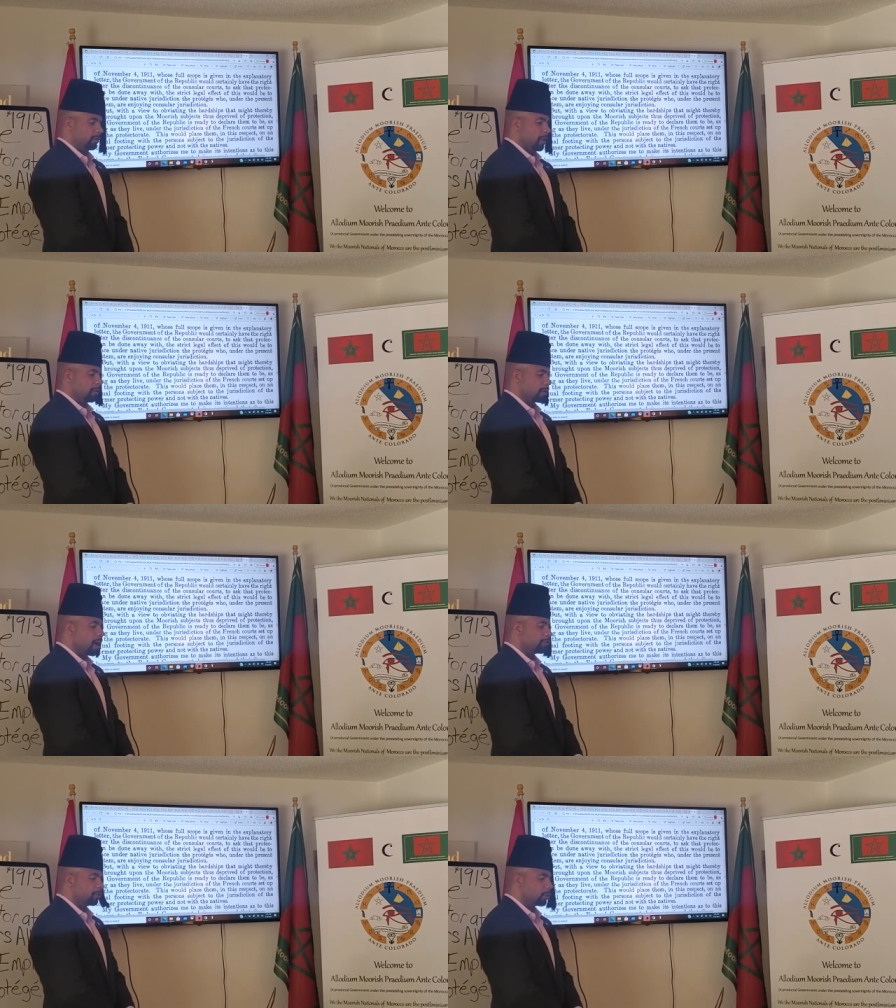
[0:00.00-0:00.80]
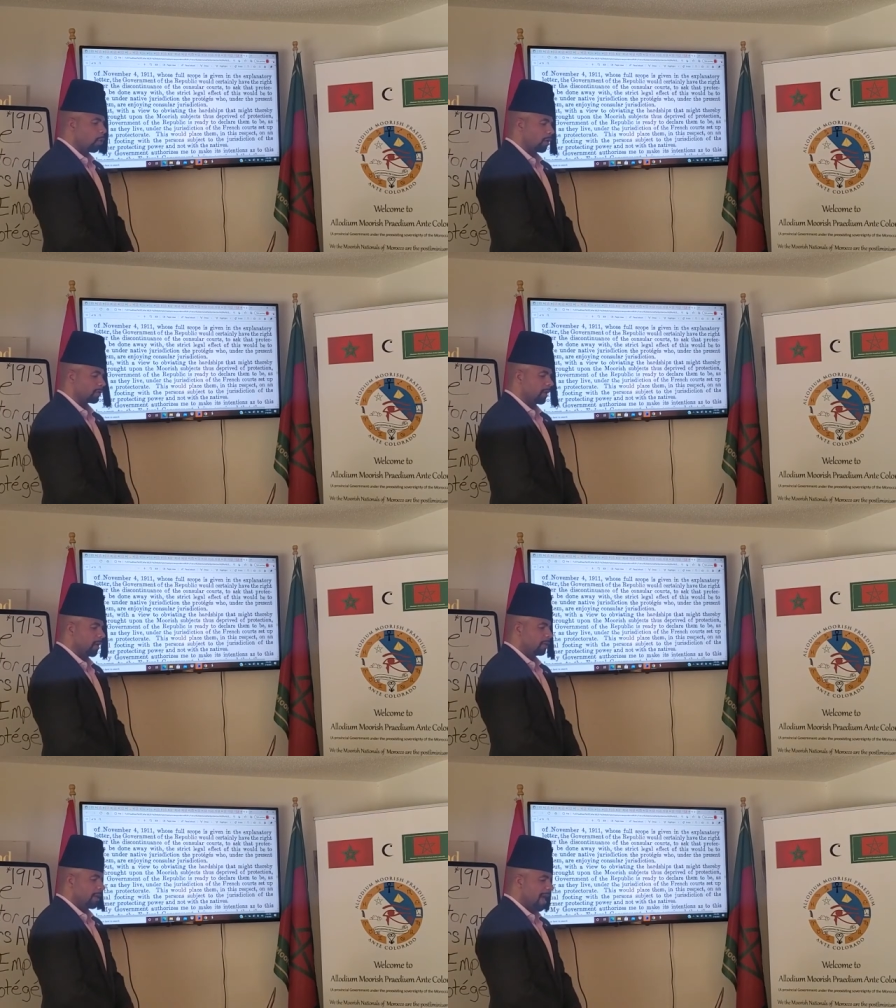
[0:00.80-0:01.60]
of the consular courts,
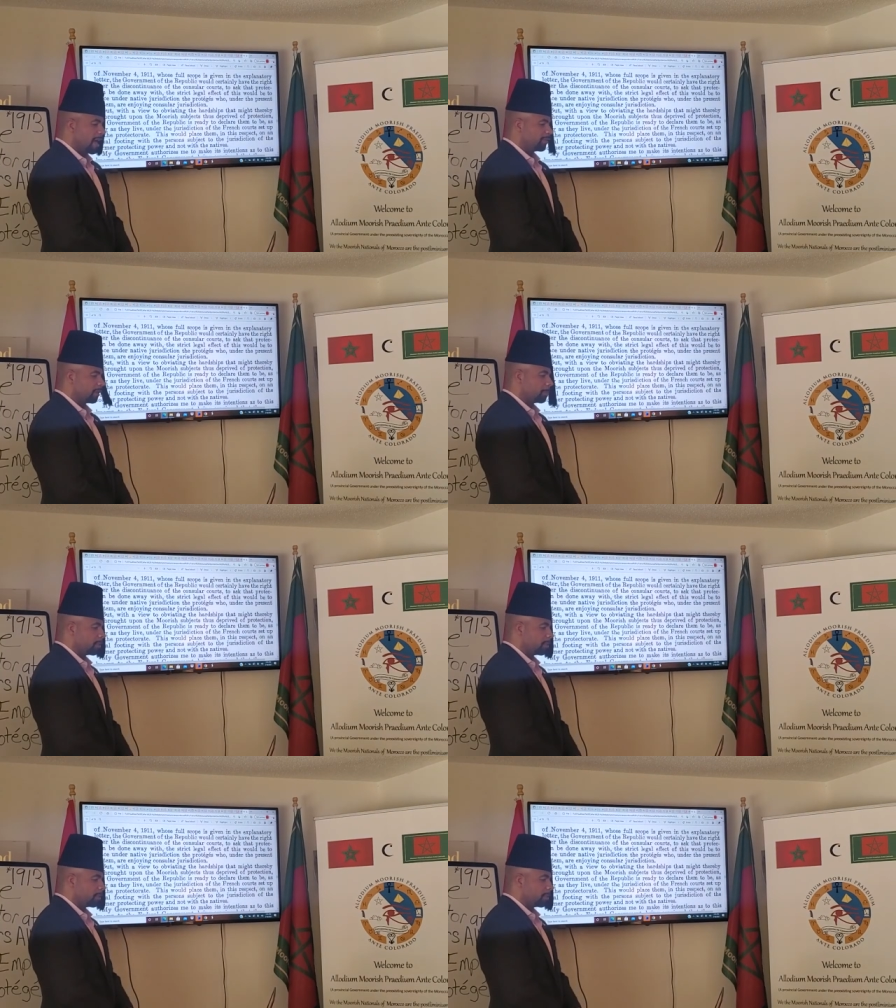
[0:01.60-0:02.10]
to ask that the